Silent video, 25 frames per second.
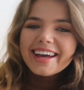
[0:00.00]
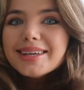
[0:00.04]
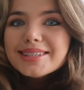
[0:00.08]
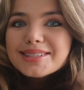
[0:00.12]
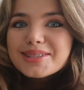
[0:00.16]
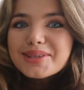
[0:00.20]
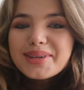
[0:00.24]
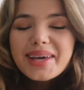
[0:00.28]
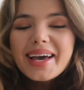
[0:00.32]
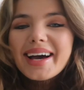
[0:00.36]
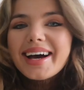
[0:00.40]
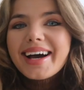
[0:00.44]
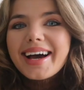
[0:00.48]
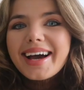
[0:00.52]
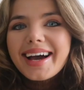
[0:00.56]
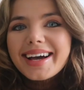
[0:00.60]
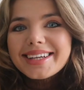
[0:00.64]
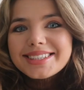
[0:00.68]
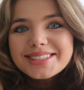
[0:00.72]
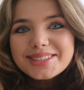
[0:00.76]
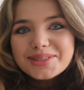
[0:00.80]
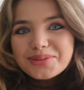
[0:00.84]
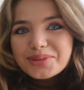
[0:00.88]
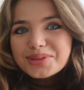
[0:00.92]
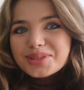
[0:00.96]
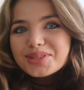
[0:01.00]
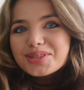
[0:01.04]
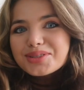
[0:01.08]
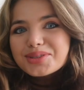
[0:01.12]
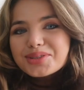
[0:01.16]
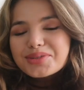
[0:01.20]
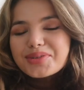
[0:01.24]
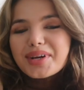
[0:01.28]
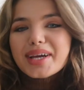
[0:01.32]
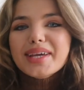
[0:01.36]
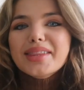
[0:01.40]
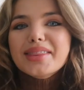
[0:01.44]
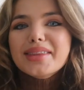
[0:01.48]
So yeah, I just wanted to
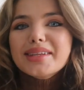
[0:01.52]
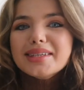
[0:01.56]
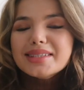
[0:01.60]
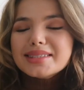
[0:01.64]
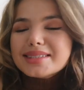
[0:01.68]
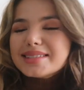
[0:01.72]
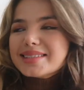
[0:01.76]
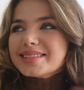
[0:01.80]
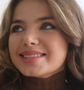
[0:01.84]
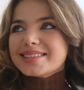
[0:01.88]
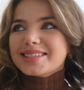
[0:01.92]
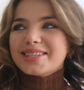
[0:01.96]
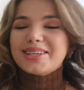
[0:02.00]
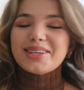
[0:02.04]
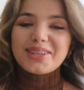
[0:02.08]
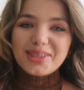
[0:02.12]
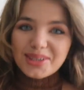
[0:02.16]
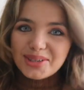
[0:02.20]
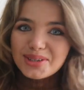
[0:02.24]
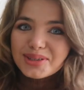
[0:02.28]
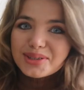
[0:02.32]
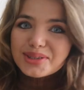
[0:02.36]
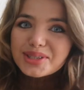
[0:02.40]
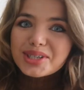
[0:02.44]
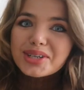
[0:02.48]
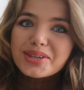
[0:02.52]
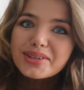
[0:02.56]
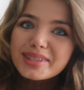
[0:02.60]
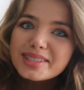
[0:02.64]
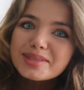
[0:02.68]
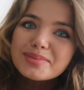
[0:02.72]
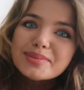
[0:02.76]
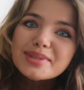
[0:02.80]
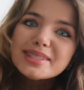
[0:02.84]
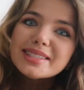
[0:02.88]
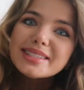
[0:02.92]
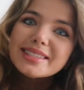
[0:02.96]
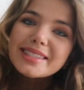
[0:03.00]
create this cute
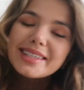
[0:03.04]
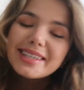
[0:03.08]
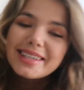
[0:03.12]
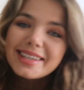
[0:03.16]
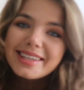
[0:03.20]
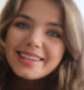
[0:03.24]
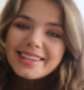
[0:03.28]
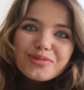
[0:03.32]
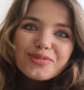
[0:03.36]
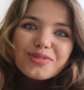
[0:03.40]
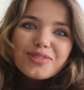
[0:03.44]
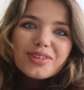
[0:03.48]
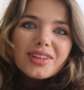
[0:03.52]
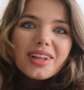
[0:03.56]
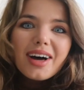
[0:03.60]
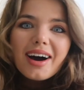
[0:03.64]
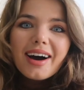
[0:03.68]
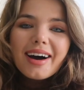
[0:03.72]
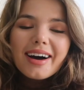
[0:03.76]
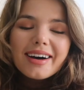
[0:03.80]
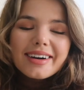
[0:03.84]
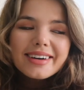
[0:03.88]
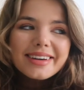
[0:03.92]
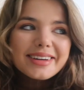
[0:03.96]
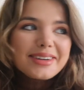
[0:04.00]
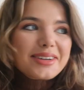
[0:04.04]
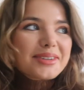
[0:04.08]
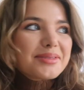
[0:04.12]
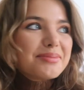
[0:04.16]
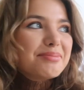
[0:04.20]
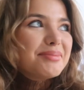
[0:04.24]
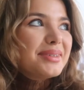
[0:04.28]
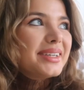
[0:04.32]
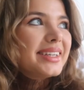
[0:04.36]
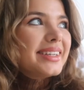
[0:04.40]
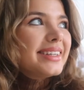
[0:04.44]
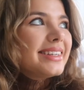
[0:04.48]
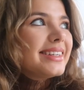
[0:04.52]
Christmassy vlog,
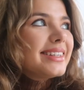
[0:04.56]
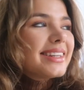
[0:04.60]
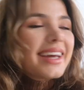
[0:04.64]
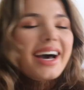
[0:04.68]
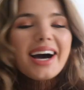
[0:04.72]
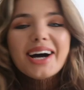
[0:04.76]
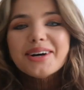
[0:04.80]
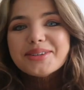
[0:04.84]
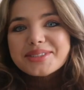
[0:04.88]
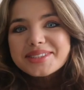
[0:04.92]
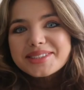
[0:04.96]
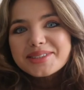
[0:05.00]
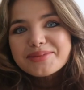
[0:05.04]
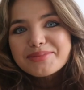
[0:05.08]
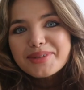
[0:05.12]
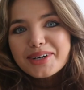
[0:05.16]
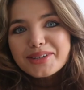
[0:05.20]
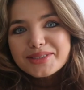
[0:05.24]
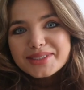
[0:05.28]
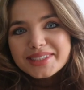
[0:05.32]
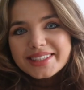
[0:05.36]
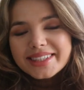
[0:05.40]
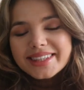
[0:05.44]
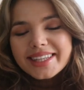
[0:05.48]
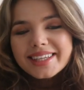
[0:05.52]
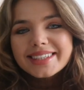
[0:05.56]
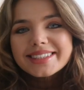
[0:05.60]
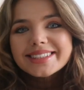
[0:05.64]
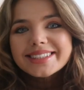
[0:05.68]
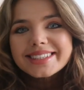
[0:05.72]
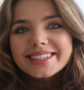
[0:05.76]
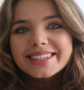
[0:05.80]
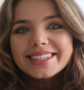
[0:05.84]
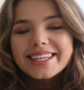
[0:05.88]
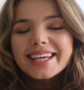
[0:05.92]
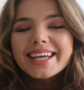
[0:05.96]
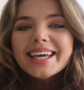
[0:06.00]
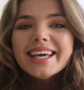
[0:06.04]
being out and about in
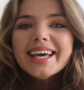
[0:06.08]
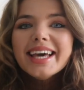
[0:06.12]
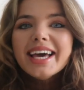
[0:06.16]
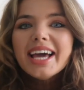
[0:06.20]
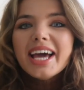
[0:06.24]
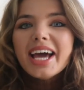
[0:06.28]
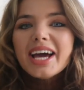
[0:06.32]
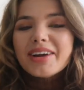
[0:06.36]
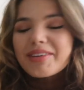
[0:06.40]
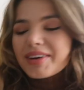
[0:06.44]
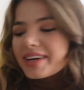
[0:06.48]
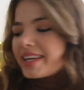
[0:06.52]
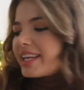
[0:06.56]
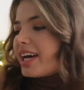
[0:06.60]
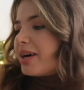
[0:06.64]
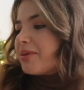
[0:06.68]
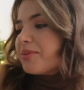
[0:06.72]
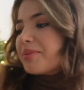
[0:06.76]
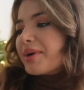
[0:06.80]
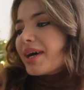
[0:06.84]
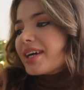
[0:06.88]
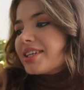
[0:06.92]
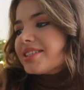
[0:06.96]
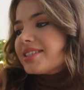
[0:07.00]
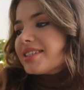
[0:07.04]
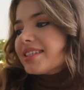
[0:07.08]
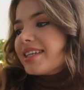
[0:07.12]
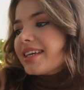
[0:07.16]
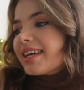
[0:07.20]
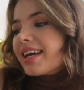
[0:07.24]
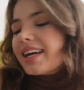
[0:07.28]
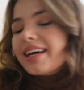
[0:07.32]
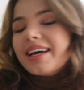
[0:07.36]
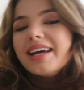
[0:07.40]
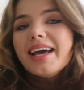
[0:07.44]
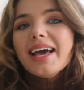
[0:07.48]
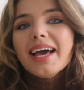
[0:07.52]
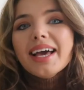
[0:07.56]
London. Right now I'm actually,
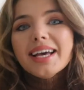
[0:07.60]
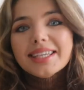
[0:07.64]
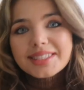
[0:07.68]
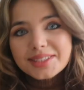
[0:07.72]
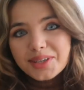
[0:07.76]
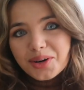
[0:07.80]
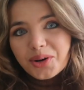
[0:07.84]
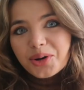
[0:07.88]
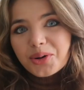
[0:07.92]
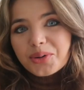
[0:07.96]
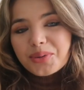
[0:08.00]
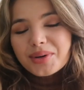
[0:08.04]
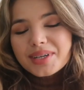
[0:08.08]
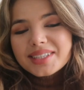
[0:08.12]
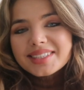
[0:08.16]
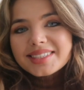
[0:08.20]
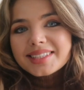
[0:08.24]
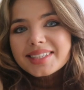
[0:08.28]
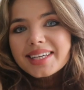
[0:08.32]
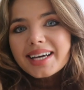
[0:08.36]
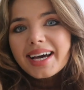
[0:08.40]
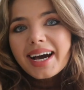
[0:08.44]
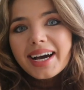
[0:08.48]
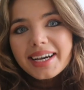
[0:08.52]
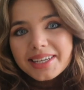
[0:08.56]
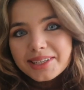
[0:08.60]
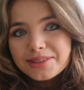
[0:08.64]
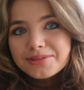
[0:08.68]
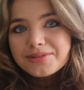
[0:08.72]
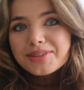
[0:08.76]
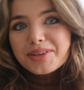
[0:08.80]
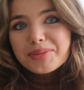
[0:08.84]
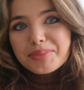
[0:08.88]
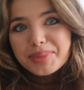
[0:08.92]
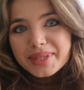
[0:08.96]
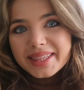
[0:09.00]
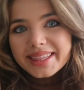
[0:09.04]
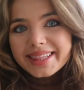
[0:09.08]
like, as always, kind of
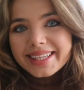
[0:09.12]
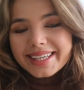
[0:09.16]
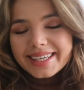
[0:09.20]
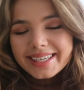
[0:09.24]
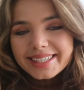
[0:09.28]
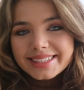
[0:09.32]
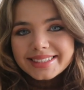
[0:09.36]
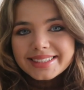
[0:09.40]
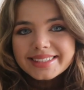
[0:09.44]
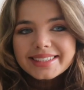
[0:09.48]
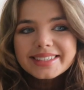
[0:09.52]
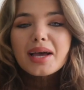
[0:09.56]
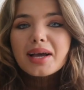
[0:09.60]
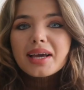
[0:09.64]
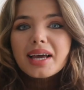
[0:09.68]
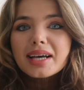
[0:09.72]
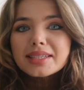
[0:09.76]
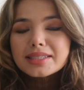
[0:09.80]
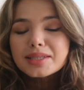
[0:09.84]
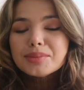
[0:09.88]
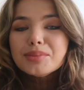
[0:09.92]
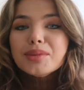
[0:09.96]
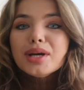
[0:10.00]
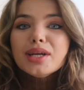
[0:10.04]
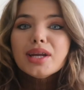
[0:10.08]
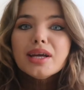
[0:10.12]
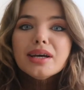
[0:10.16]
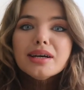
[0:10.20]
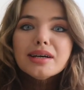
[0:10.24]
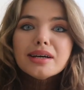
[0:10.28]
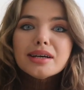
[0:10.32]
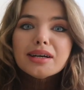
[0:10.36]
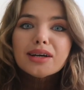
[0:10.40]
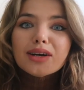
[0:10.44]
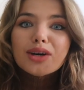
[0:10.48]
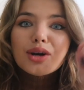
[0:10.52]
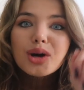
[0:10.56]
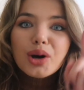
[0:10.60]
a bit late because I'm
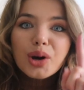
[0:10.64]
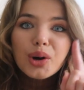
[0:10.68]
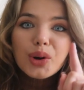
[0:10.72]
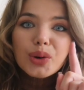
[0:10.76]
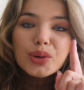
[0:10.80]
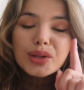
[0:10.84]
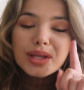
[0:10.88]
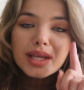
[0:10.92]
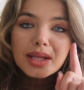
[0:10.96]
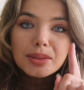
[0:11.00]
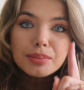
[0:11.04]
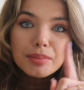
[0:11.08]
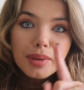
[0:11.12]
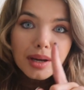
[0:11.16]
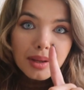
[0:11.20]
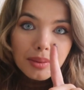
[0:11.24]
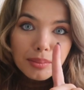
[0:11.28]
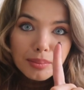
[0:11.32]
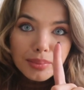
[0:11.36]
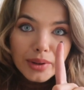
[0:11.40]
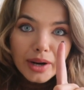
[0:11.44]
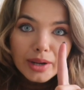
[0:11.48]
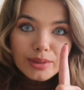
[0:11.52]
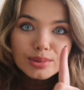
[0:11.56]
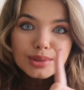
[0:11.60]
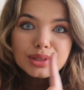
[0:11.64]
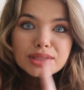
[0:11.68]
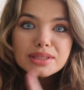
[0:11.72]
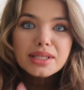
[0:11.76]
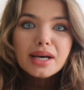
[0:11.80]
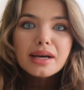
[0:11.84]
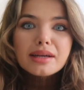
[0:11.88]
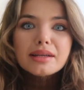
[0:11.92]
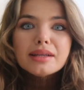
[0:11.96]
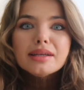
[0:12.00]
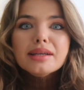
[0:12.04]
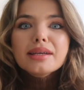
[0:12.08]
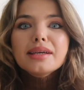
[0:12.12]
gonna go and get my brows
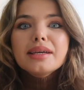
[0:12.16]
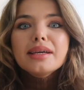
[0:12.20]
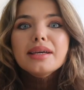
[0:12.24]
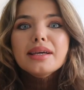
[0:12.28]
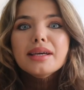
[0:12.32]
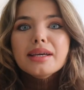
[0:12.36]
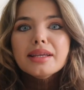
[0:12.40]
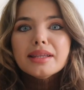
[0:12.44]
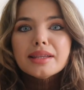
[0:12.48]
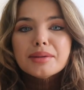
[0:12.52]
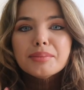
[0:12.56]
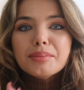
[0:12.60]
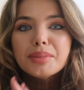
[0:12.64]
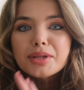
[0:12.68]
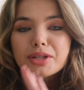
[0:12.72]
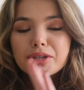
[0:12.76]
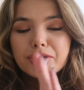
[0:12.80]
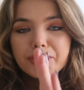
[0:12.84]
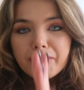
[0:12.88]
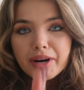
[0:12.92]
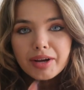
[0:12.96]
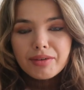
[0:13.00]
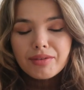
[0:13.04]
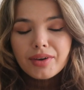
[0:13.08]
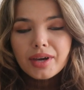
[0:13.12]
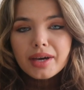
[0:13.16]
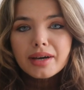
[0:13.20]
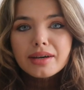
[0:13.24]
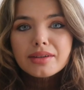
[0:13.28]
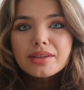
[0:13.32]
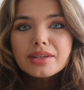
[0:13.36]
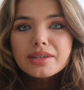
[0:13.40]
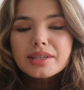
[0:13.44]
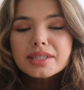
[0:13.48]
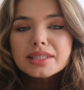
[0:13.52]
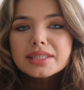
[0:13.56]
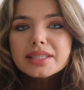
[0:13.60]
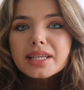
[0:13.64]
done in Belgravia.
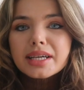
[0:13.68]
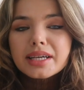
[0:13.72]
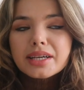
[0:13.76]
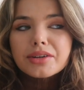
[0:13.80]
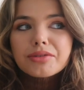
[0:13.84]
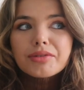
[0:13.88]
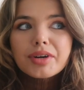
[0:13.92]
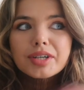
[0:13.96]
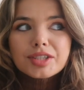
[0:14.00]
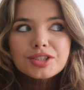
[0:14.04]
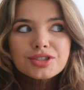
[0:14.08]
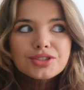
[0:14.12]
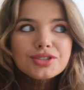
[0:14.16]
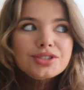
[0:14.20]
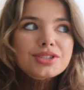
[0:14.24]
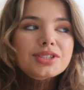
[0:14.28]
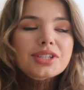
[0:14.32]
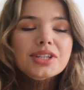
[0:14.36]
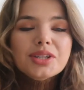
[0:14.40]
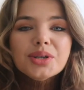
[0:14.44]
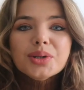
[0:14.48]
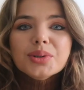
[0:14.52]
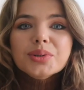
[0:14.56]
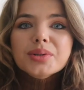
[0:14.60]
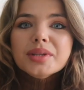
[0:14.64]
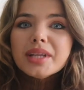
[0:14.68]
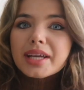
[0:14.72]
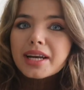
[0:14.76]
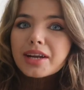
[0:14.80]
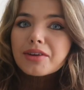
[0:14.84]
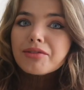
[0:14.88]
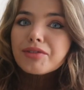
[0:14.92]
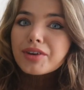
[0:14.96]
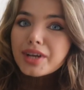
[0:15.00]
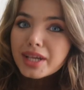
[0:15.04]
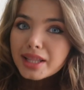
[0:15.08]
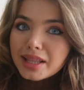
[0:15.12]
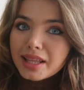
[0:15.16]
There is like a Russian salon that I
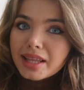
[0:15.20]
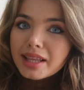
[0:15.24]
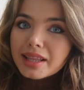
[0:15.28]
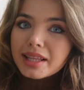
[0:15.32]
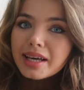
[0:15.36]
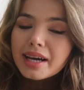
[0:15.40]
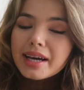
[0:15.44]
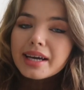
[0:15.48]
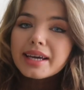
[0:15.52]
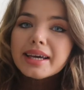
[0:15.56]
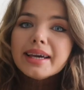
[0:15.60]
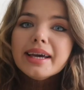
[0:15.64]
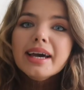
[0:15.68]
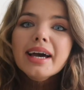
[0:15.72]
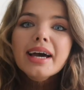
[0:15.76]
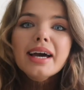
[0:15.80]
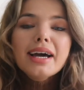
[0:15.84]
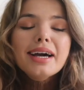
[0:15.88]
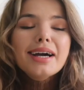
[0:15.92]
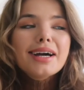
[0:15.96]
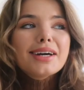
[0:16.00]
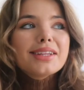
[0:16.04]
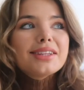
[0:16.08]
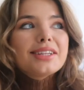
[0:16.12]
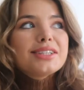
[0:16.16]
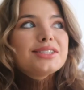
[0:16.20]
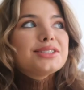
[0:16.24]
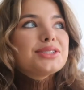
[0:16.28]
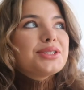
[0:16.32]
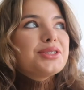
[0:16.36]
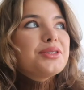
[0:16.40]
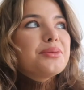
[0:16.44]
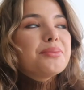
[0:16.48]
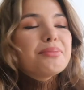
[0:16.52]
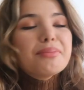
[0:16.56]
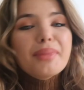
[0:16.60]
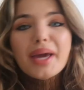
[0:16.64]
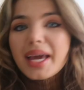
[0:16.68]
really like. They do
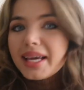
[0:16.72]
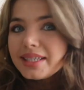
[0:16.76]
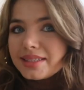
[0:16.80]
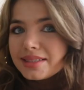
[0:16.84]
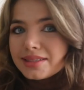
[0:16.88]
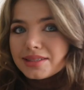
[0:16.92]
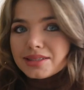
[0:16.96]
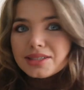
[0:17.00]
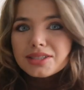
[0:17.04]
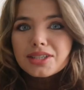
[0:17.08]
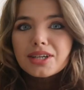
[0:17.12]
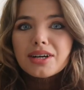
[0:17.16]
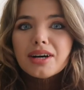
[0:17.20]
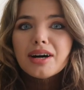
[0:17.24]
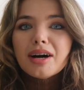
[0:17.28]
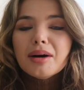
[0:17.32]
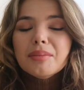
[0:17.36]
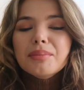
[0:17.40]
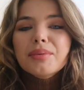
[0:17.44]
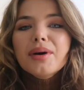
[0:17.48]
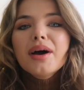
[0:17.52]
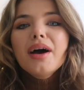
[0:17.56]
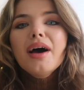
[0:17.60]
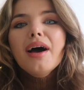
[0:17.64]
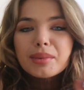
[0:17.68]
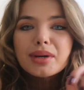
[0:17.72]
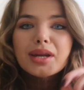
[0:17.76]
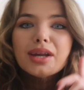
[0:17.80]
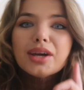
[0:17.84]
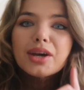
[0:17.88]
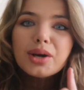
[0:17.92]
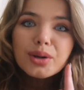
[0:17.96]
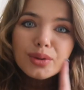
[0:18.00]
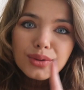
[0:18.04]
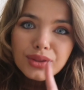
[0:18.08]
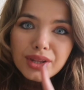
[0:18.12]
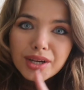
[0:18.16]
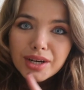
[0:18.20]
an amazing job. I'm gonna
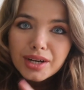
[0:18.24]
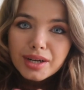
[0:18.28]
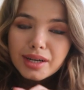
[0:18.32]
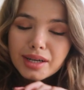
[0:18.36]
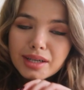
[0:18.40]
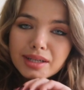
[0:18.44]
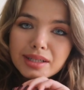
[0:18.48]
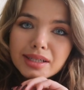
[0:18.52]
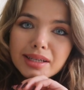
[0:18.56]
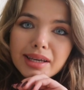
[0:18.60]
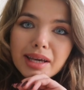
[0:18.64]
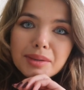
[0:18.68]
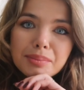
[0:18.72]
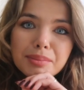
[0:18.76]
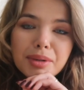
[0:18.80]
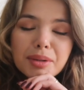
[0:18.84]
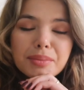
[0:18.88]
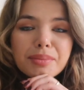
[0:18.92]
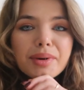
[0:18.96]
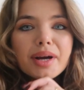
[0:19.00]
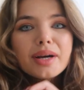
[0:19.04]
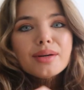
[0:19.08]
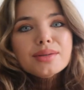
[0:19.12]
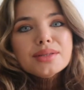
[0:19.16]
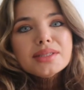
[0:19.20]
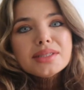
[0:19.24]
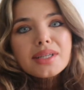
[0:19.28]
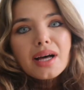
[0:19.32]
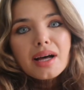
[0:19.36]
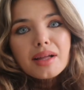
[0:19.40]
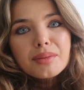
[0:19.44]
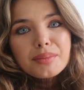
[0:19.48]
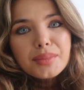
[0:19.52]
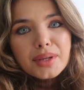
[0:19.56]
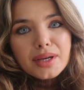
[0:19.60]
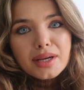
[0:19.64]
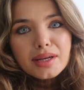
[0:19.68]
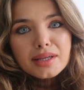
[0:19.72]
go there and get my brows
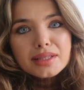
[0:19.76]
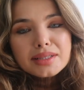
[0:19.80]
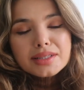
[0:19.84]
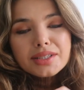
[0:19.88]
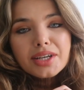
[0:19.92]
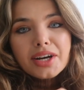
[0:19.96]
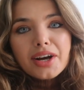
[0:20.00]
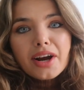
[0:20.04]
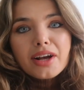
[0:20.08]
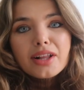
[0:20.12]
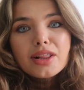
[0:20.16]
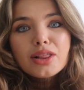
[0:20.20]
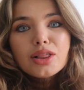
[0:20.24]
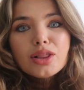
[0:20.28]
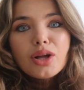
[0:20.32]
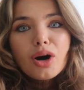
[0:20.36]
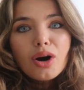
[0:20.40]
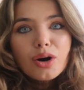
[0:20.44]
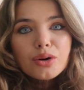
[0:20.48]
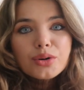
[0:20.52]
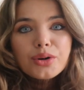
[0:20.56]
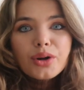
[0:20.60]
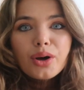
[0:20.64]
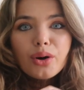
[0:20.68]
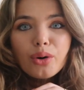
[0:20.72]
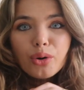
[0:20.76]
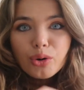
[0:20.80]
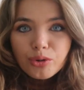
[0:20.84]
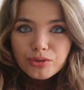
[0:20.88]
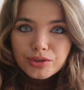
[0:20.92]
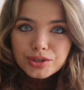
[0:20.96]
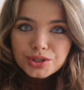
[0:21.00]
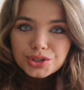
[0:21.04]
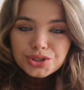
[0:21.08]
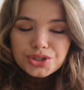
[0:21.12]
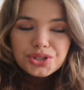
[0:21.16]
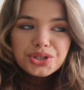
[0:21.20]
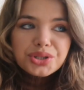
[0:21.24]
done because they are long
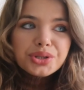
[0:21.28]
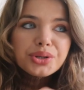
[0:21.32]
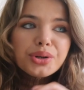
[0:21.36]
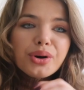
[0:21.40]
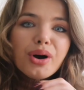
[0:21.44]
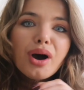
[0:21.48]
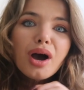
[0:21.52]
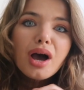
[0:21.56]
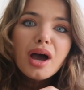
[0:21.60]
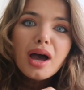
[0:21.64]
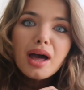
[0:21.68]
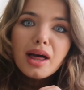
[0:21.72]
overdue.